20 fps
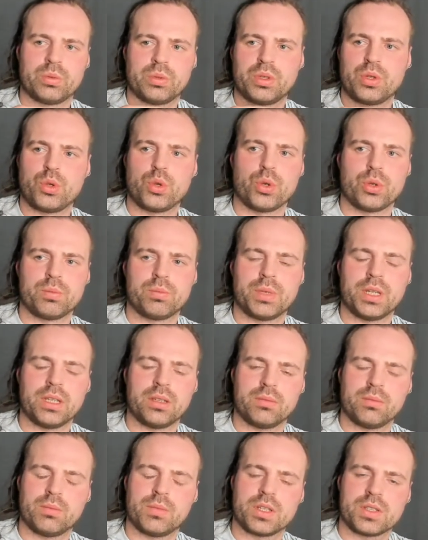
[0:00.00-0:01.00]
could be
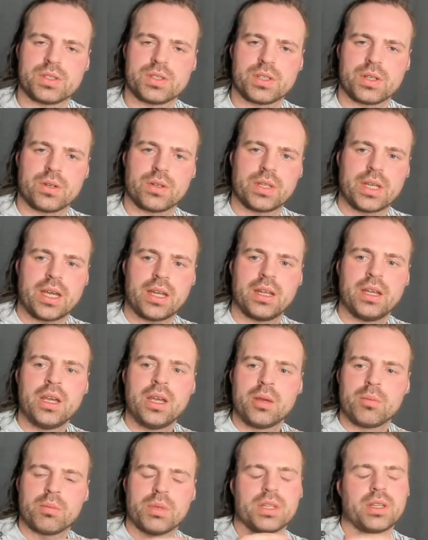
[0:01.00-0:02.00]
considered that.
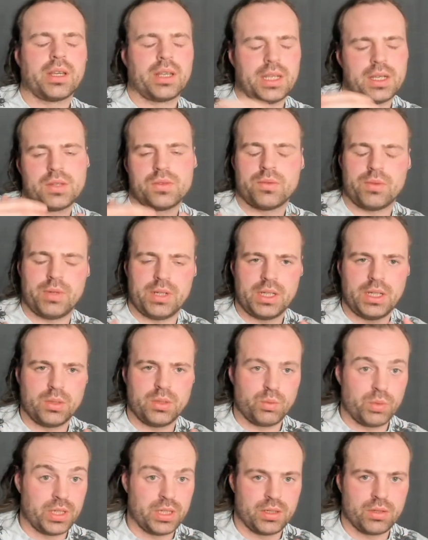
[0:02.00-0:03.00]
But like in 3D,
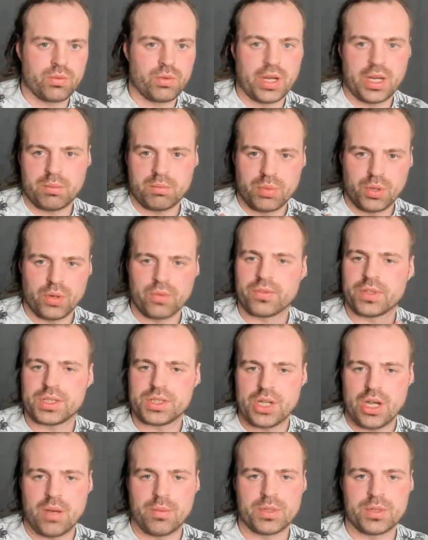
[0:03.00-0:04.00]
we can create perfect
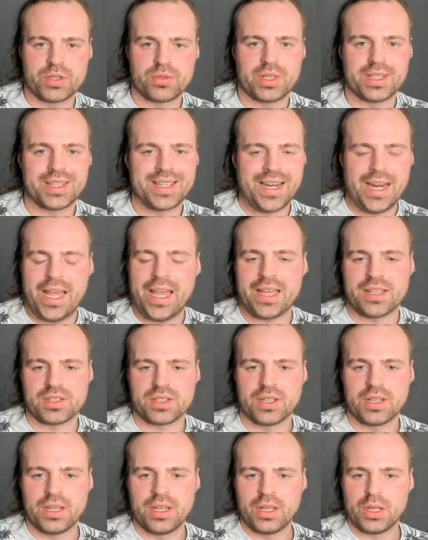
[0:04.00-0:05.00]
geometry that has
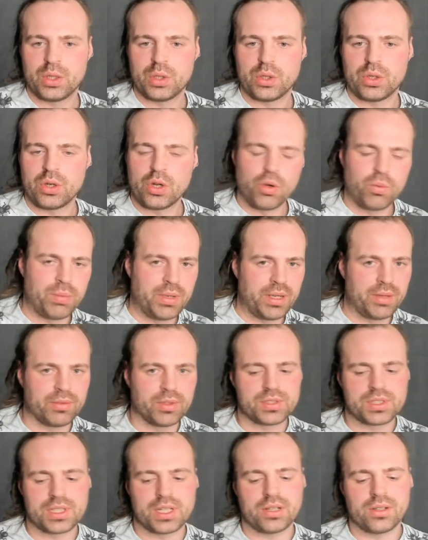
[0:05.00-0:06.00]
no
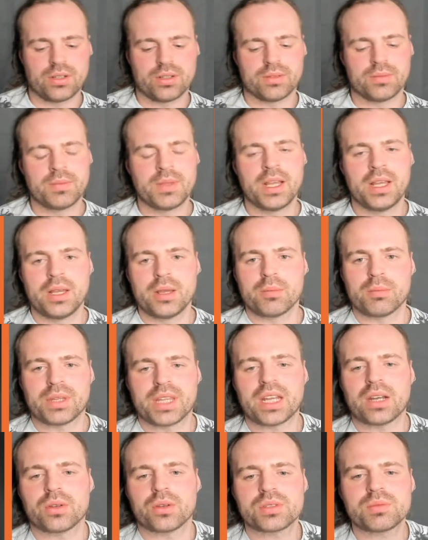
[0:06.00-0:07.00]
bevels at all. But
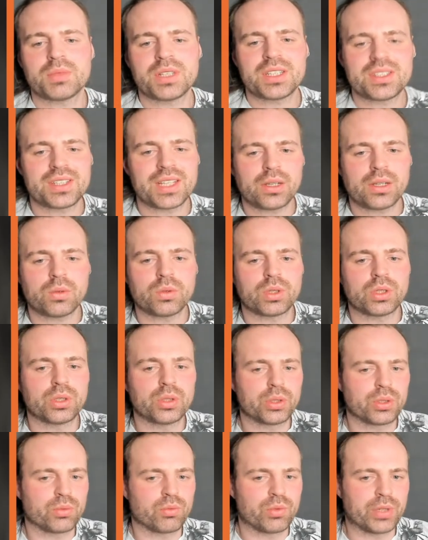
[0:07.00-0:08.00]
that also means they don't
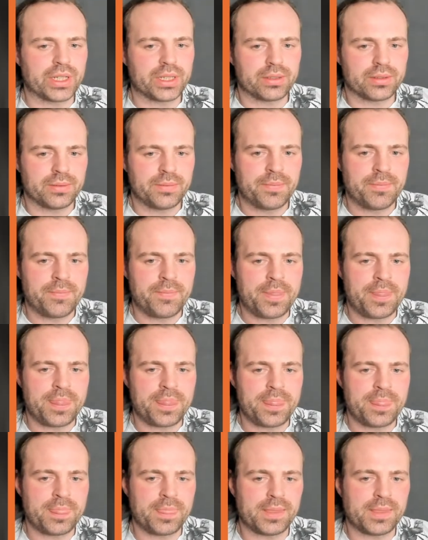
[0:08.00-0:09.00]
look real.
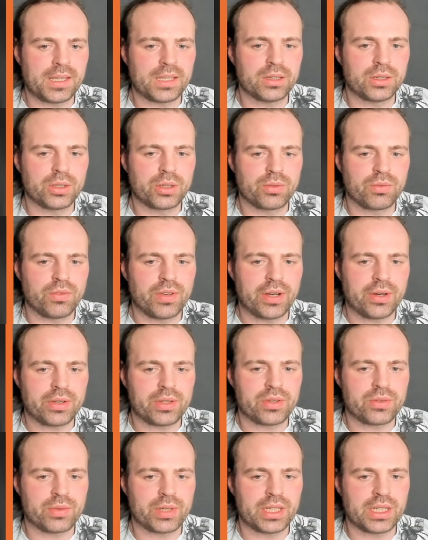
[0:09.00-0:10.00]
They look very
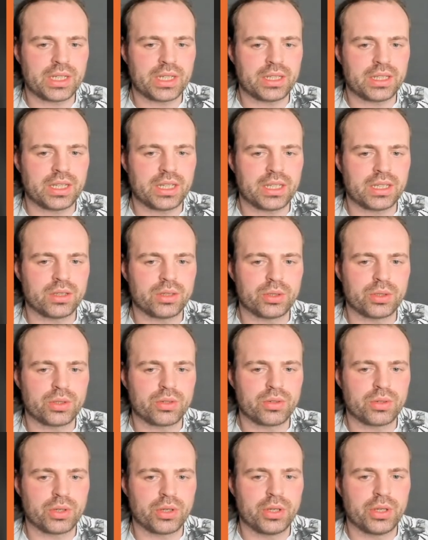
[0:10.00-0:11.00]
3D. They look
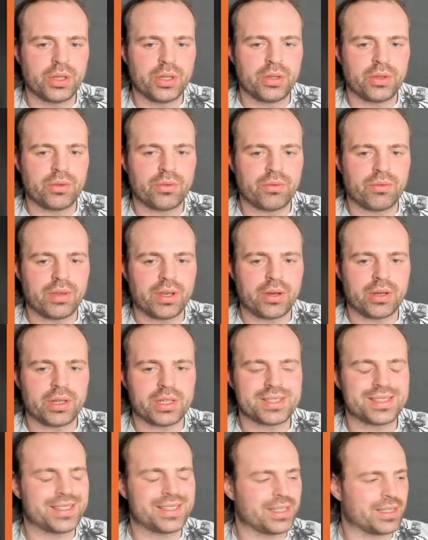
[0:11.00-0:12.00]
very
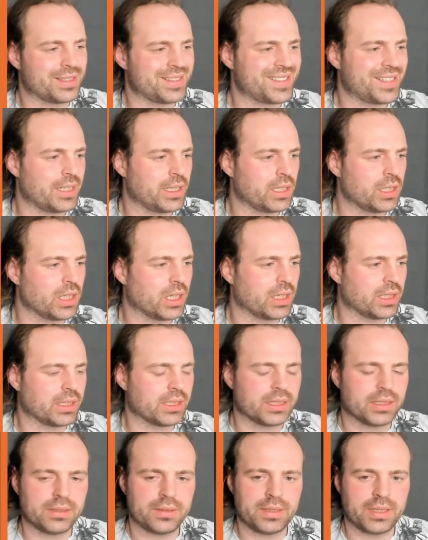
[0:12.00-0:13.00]
CNC cut.
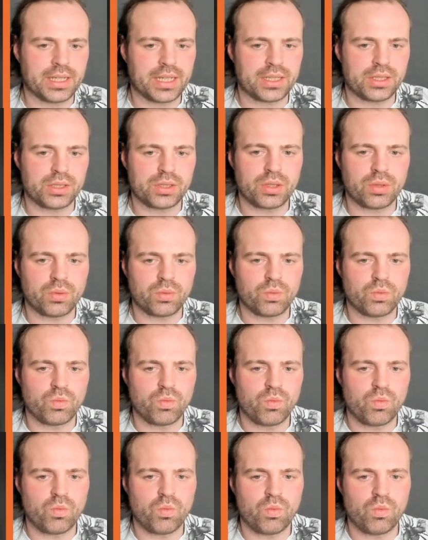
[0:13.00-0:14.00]
And you don't
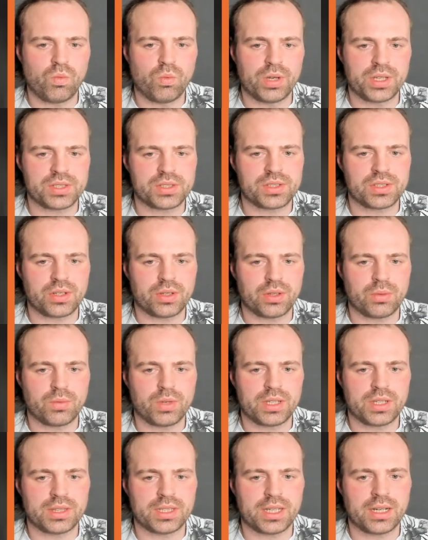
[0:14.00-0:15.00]
necessarily
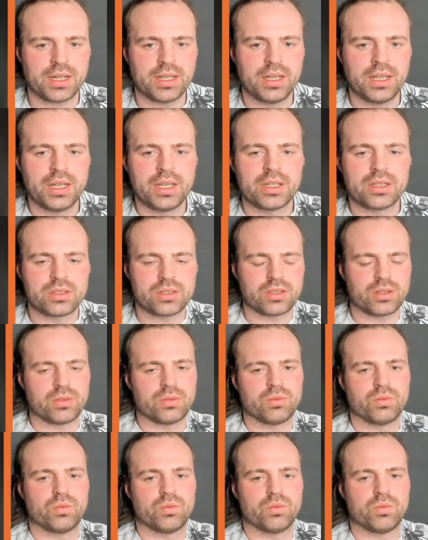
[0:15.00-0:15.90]
want that. So